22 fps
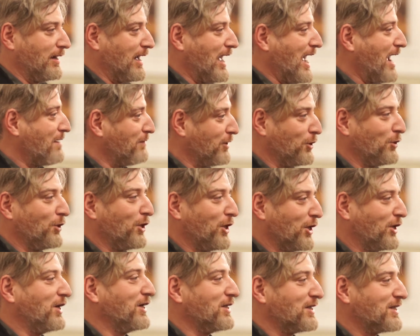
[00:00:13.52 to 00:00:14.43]
Having you
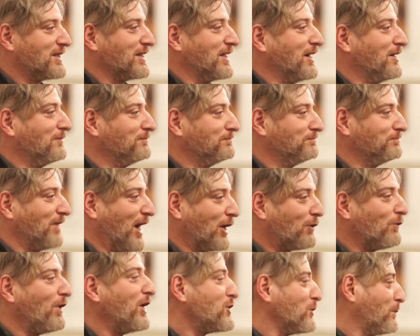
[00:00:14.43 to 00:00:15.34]
here is a
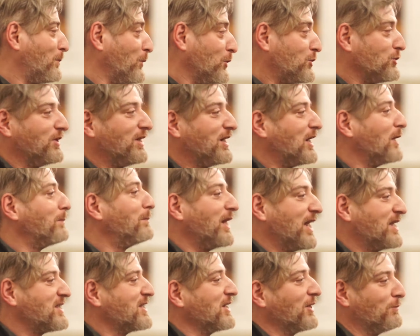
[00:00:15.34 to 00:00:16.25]
great opportunity and a
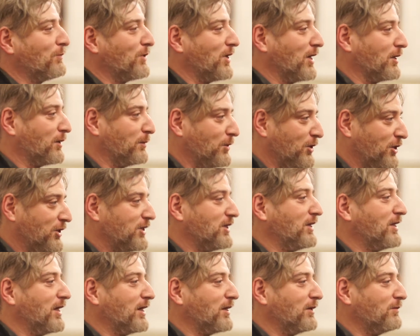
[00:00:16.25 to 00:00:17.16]
blessing for our community.
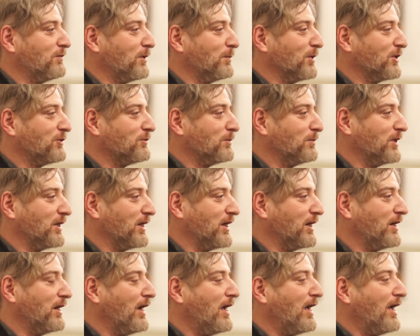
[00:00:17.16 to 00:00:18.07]
Thank you very much for being
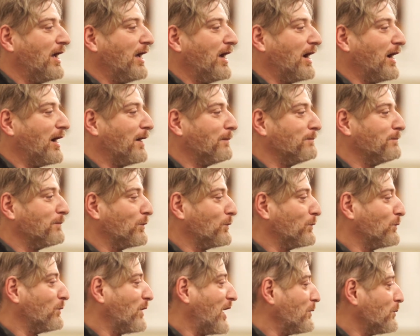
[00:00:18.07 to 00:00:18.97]
here.
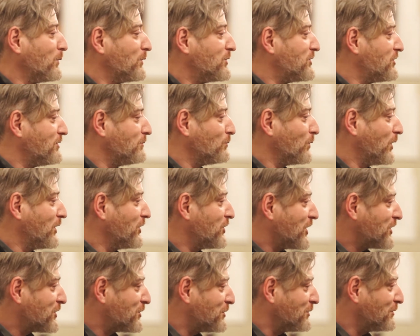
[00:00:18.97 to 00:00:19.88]
I wanted
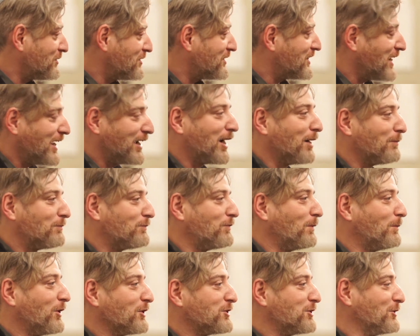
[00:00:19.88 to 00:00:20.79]
just to take up
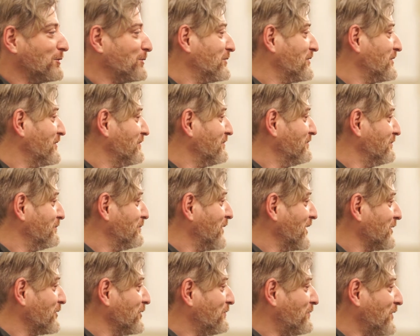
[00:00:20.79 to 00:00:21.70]
from also
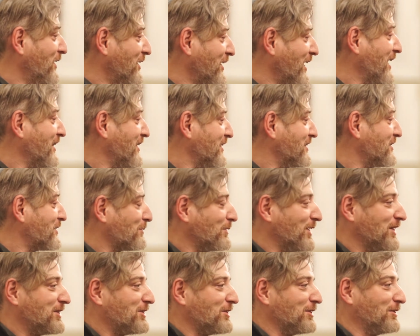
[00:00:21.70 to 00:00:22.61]
my good friend Nathan's
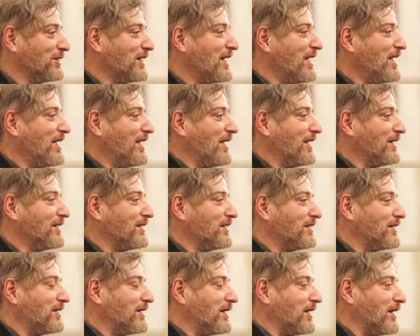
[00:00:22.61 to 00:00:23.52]
question
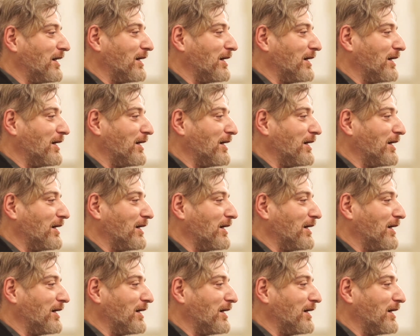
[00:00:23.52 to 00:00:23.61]
and